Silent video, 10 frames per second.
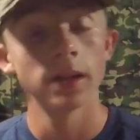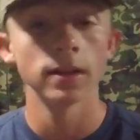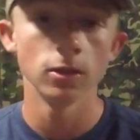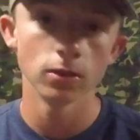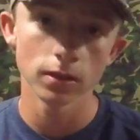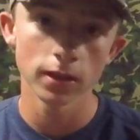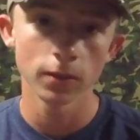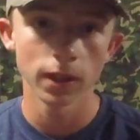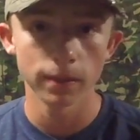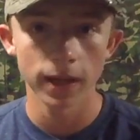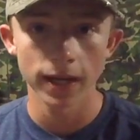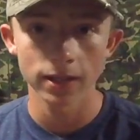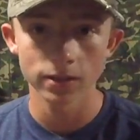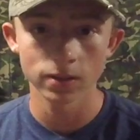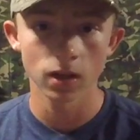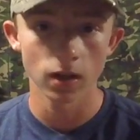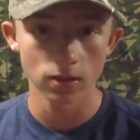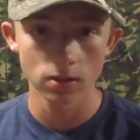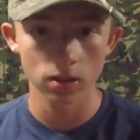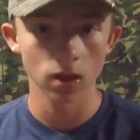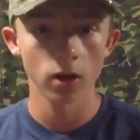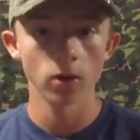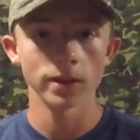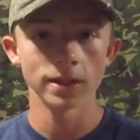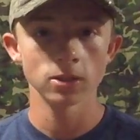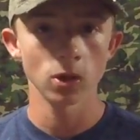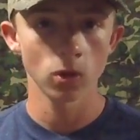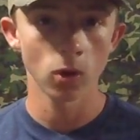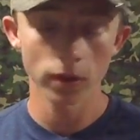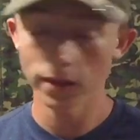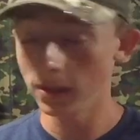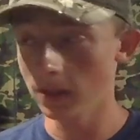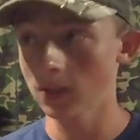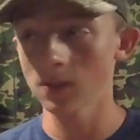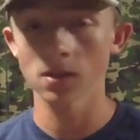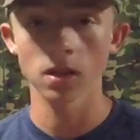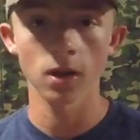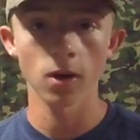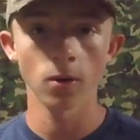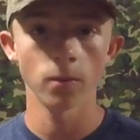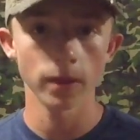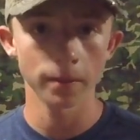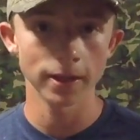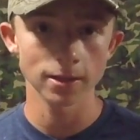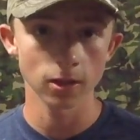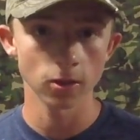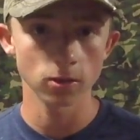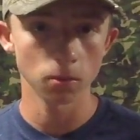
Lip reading: Usually, when the bass just starts slow, it gets so cold that you just the bite slows